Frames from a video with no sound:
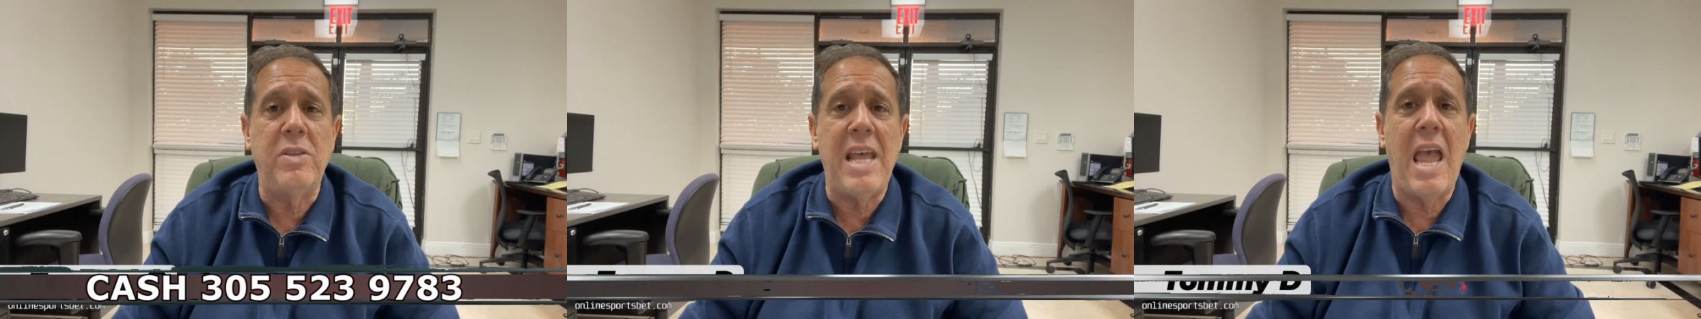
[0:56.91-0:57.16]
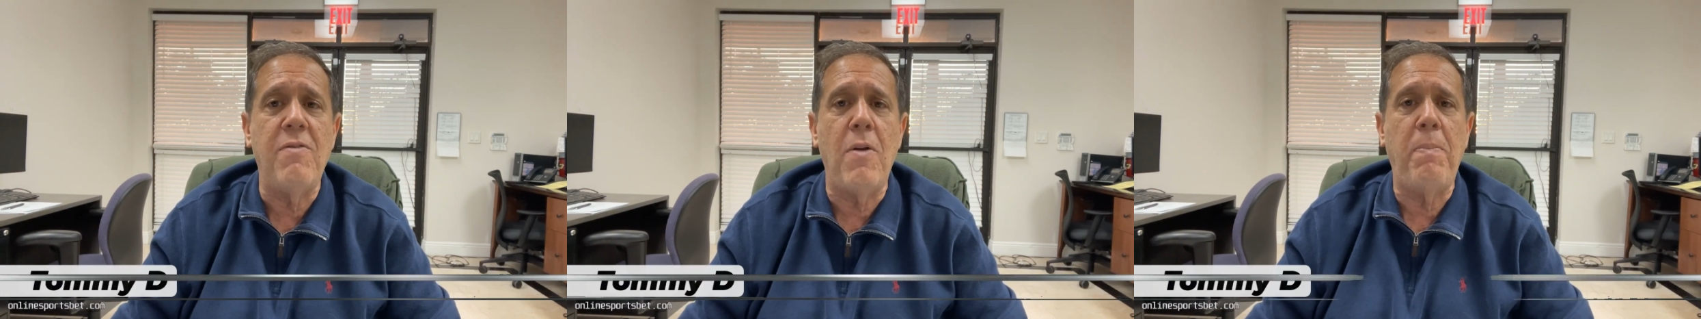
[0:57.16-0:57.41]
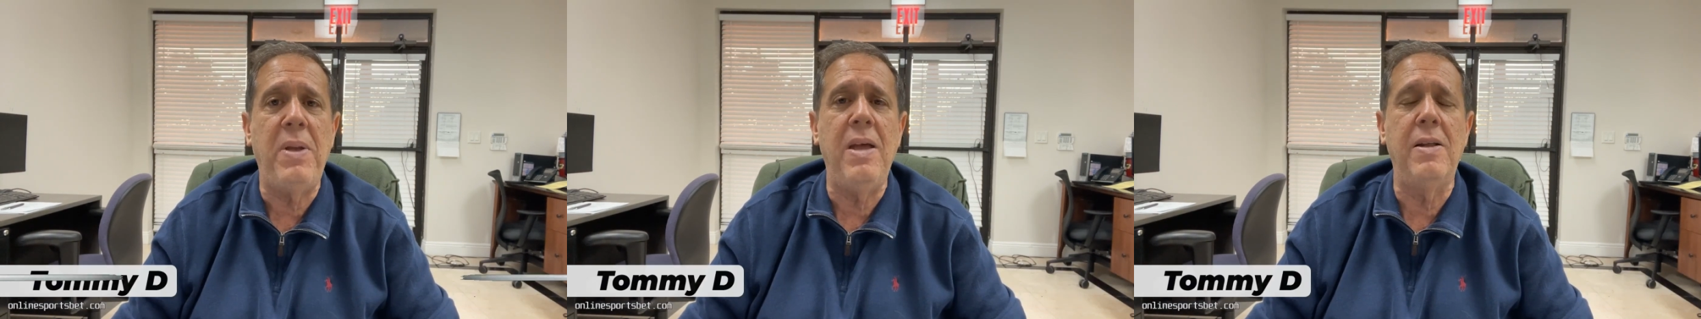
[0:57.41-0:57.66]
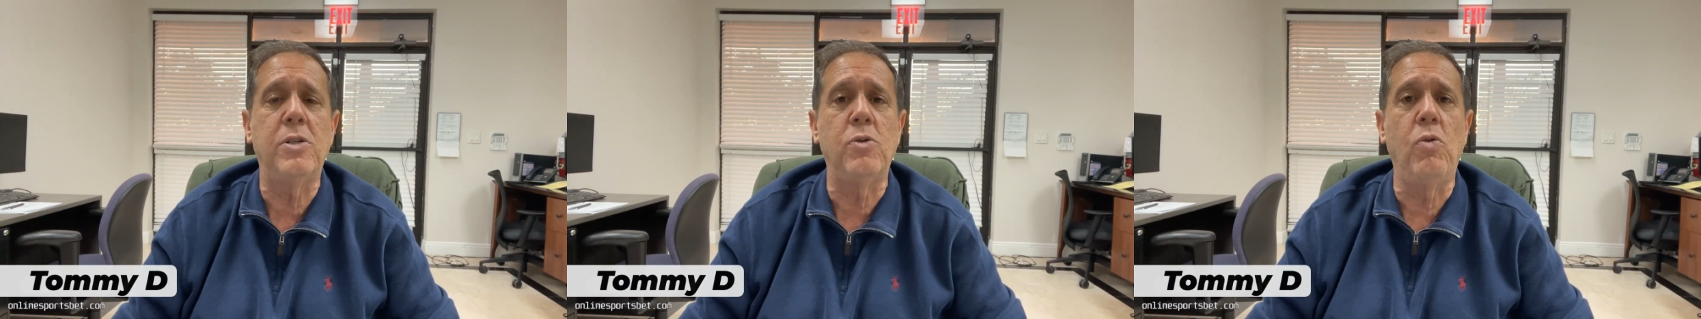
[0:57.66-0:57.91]
David
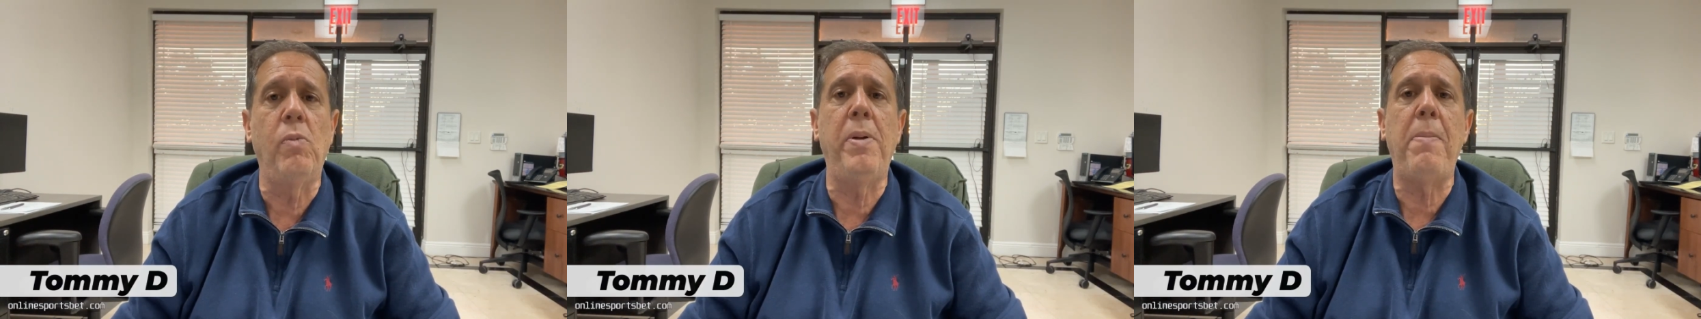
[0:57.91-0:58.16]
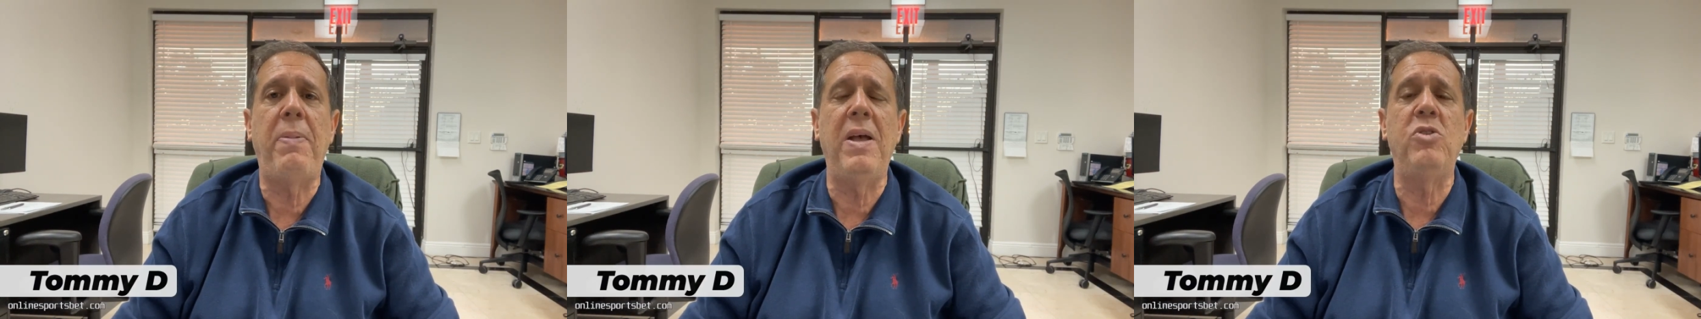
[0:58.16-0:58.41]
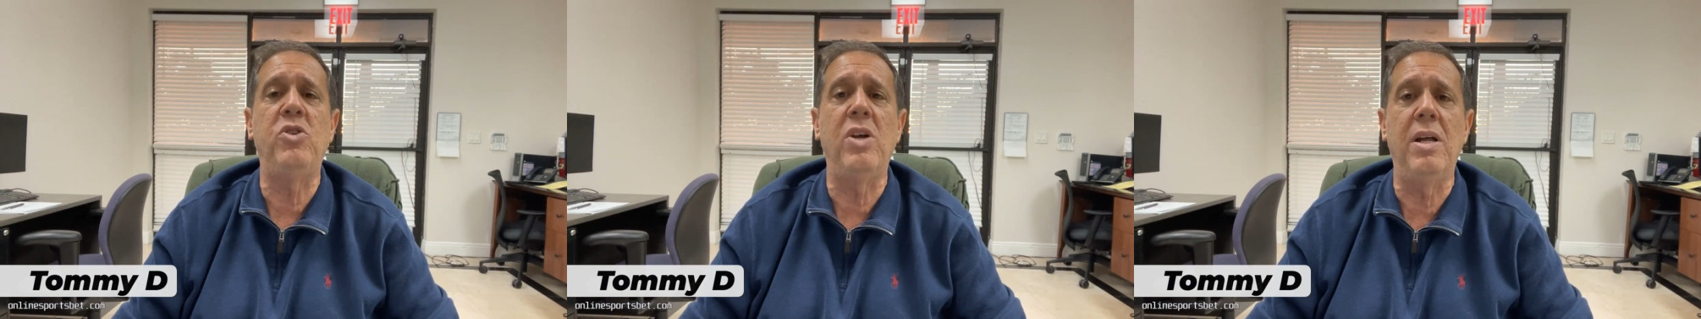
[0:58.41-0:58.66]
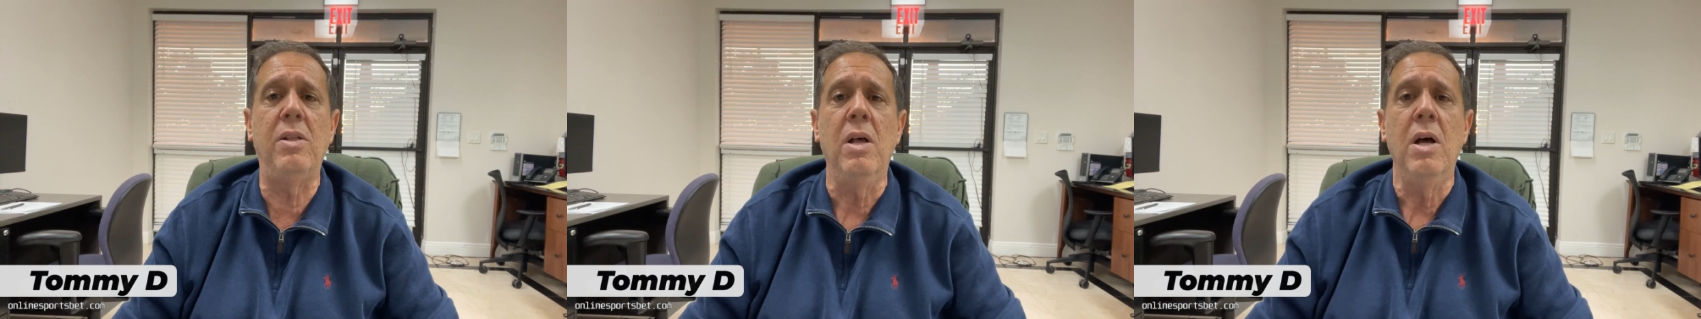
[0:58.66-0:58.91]
Peterson will be
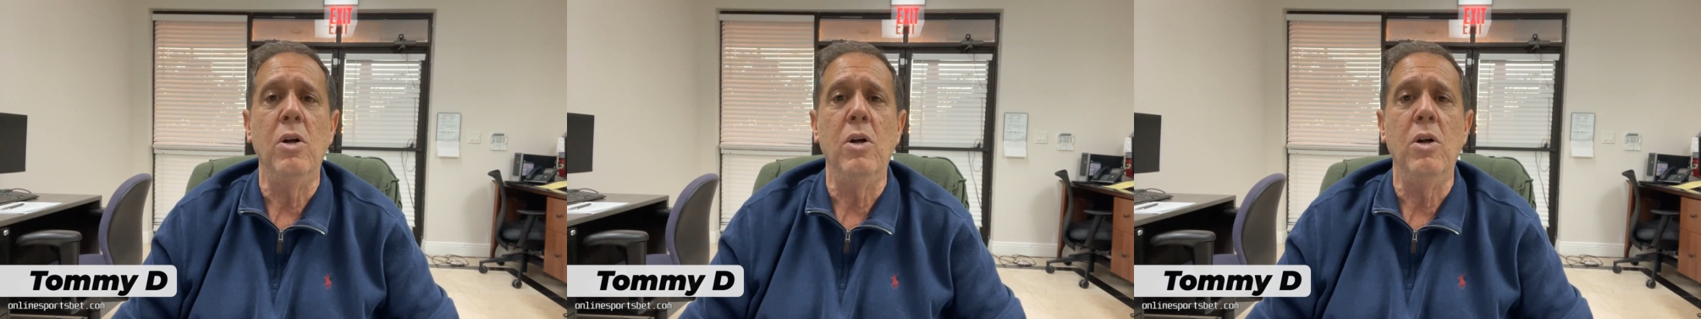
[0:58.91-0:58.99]
pitching.